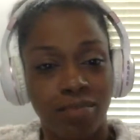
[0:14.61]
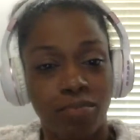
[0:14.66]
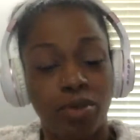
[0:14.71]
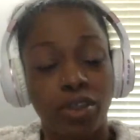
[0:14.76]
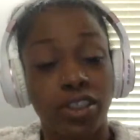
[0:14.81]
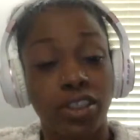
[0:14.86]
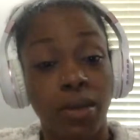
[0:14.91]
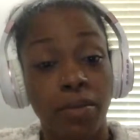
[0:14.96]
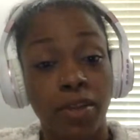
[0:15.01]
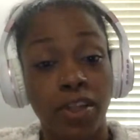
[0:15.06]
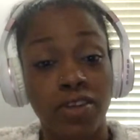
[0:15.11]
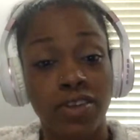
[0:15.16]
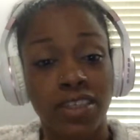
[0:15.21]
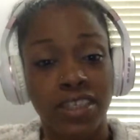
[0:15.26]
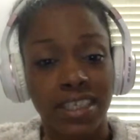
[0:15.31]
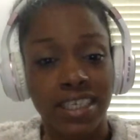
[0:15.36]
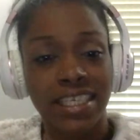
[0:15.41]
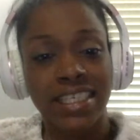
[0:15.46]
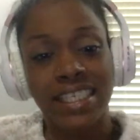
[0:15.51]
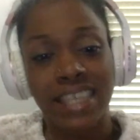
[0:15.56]
put some of those
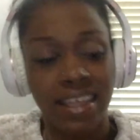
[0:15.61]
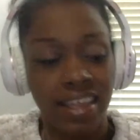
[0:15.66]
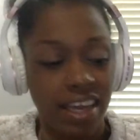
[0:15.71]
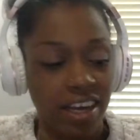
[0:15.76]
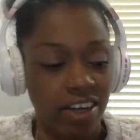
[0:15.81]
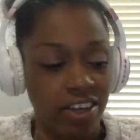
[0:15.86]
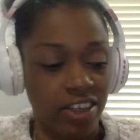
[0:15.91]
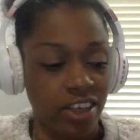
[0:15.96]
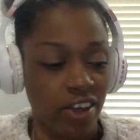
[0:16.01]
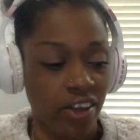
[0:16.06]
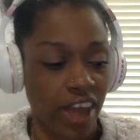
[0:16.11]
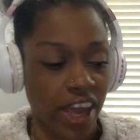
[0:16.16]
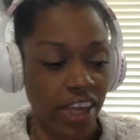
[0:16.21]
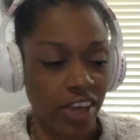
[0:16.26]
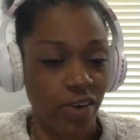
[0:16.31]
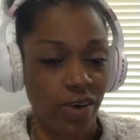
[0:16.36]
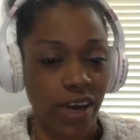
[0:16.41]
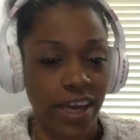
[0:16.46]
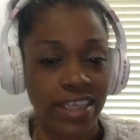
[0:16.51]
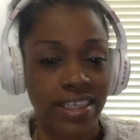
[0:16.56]
links in there so that
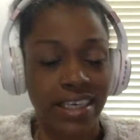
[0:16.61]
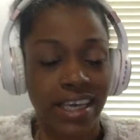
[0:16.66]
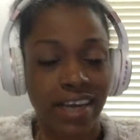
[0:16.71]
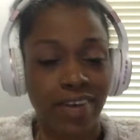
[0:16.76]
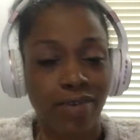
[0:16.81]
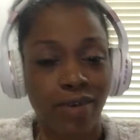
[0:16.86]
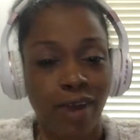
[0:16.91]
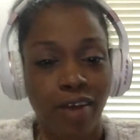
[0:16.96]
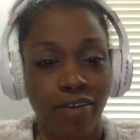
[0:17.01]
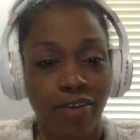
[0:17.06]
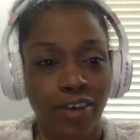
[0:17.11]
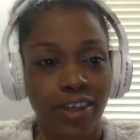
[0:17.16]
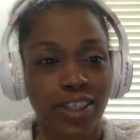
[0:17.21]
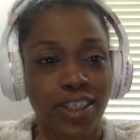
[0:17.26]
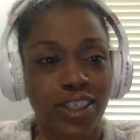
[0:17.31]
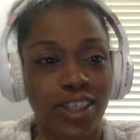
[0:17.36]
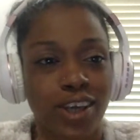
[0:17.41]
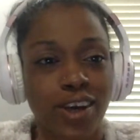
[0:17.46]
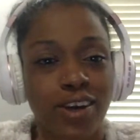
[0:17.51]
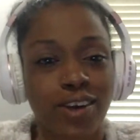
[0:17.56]
you guys can
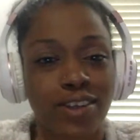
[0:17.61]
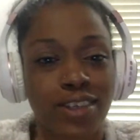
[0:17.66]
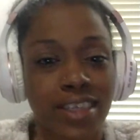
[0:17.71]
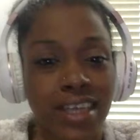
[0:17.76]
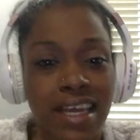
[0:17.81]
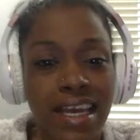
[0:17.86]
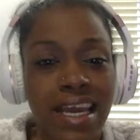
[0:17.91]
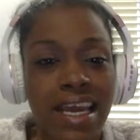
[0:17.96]
reference those.